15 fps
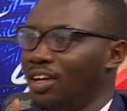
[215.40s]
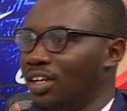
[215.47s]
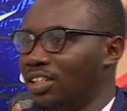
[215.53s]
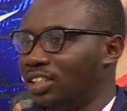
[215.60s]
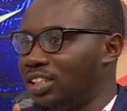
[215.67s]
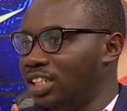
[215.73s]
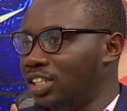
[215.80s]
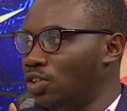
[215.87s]

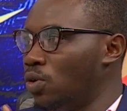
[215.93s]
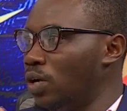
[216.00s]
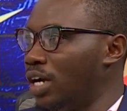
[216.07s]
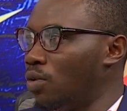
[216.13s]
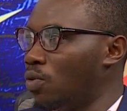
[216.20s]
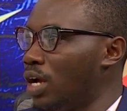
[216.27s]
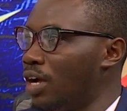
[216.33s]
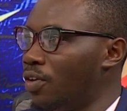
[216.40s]
CEO
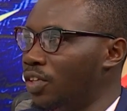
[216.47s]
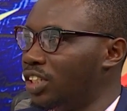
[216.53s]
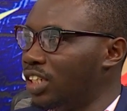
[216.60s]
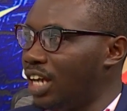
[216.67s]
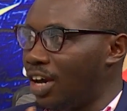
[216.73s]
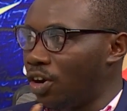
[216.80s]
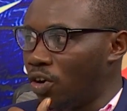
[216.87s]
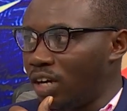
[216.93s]
and Richard
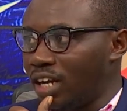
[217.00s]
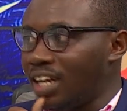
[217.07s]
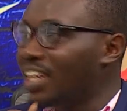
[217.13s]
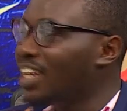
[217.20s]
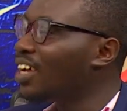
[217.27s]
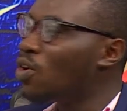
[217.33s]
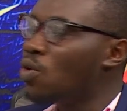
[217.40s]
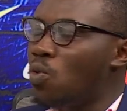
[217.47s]
Arnold, and
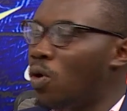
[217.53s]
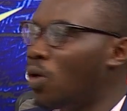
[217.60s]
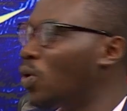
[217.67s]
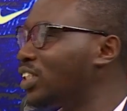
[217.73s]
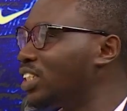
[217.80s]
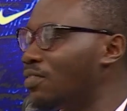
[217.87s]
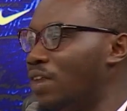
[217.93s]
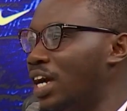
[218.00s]

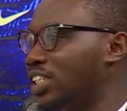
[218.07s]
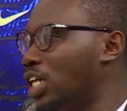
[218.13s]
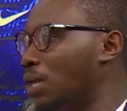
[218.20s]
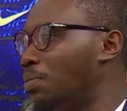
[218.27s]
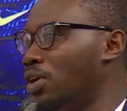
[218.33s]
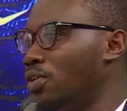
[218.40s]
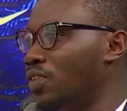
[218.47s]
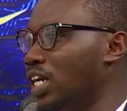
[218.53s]
whatever is
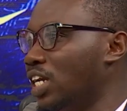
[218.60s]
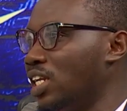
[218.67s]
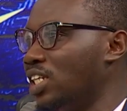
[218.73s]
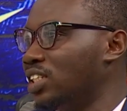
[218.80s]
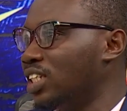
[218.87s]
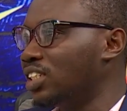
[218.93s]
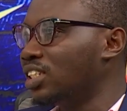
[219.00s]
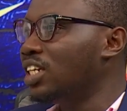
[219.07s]
happening with the
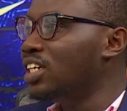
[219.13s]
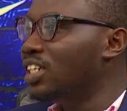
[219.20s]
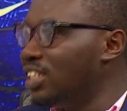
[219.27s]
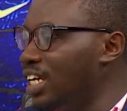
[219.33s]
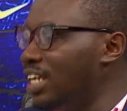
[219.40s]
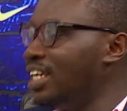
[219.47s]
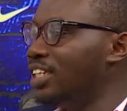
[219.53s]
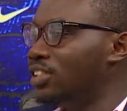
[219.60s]
Glazers,
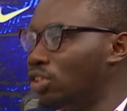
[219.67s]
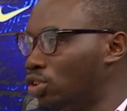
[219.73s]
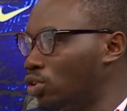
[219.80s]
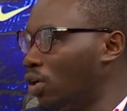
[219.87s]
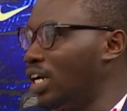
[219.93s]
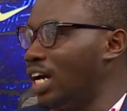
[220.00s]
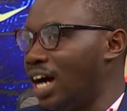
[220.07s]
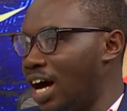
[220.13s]
they need to
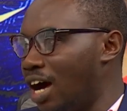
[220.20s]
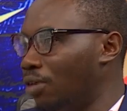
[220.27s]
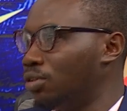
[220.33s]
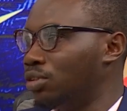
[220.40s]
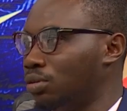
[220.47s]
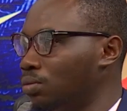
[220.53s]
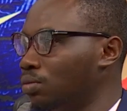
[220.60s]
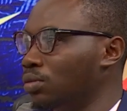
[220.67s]
sort that out too.